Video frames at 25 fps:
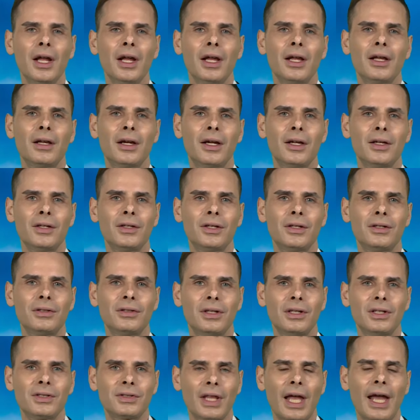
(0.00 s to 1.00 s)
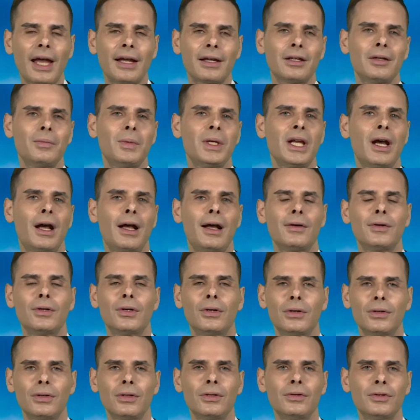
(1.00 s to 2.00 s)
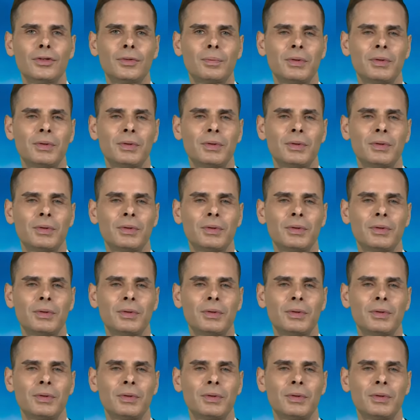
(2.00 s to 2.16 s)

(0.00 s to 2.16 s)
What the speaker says: Is that going to be Han Kuo-yu's